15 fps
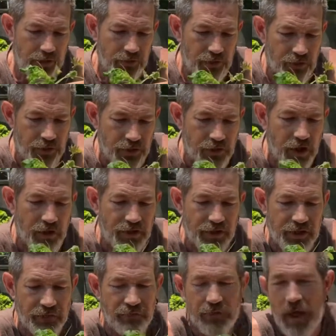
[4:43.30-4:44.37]
starts
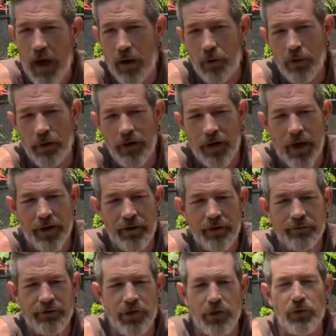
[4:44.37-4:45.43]
to flower kind
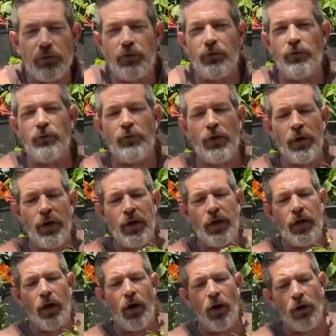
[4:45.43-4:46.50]
of June
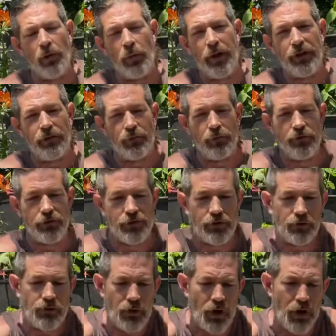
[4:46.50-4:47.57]
all the way through
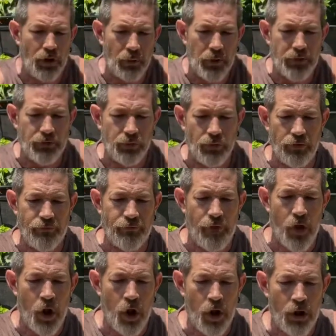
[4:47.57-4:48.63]
the
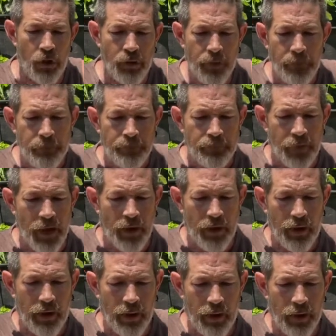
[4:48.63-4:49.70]
fall.
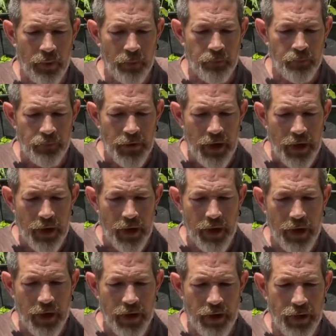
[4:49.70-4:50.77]

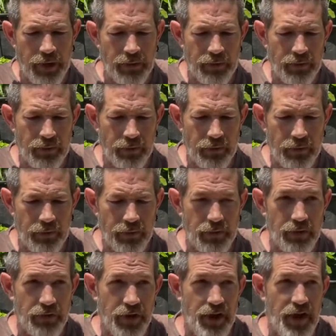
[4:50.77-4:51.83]
And
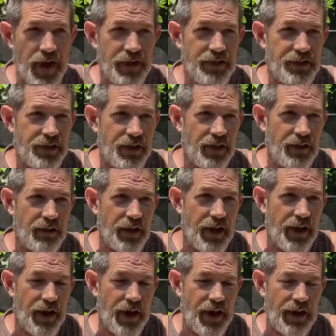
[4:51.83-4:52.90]
the nice thing that
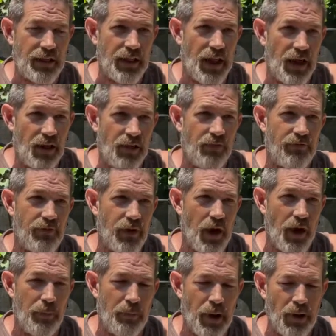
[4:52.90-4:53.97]
I love
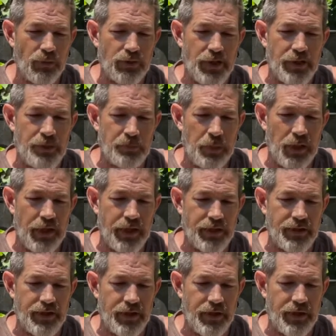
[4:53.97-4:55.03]
about this
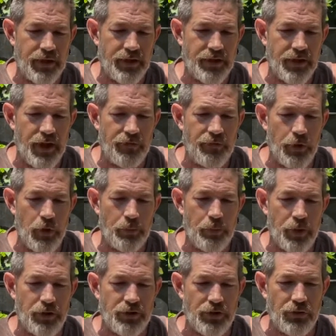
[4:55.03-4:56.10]
plant is if you're a
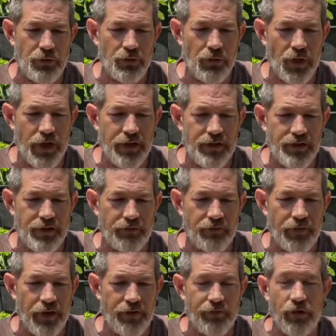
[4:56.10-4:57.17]
person who likes the
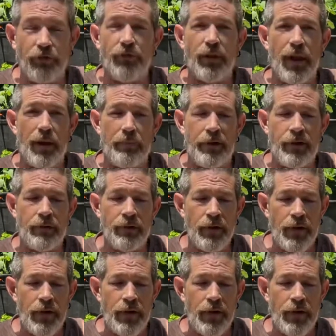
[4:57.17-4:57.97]
flavor of lemon,